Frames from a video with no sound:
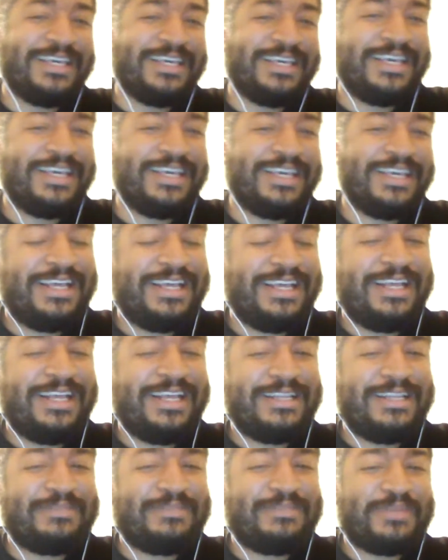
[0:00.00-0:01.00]
I had a
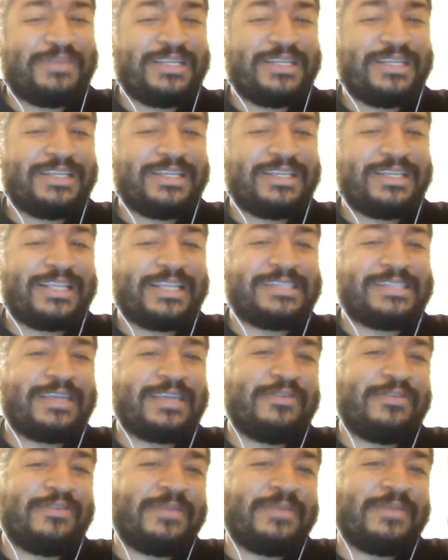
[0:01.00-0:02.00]
pretty good Thanksgiving,
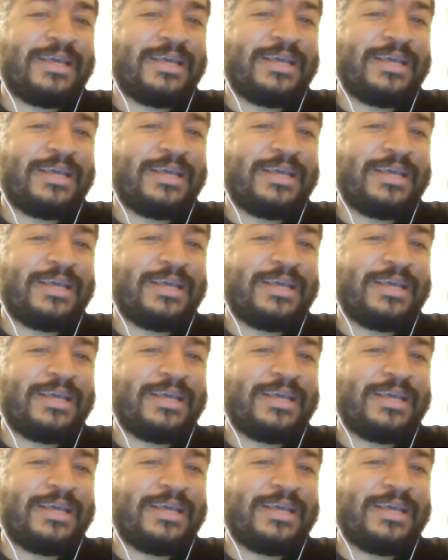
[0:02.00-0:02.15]
man.